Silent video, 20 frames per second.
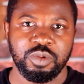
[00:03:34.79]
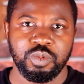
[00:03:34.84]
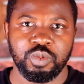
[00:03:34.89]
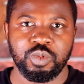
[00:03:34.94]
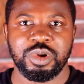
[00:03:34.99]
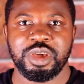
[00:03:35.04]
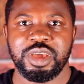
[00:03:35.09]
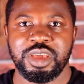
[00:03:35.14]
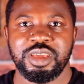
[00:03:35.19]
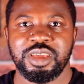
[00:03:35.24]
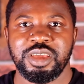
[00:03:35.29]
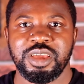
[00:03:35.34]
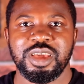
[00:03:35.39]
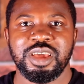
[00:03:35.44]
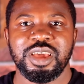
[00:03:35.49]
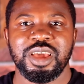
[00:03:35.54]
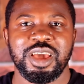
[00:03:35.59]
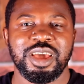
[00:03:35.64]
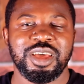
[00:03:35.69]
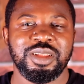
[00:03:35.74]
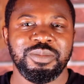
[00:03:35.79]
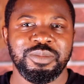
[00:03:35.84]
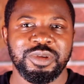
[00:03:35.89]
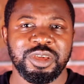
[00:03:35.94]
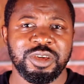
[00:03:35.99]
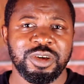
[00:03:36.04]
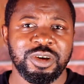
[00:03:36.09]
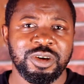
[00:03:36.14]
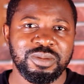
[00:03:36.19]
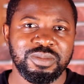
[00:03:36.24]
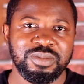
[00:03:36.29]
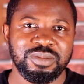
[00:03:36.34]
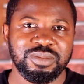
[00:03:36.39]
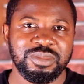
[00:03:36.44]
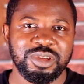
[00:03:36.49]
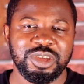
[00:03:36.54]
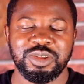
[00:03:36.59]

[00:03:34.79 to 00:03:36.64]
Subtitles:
way and become,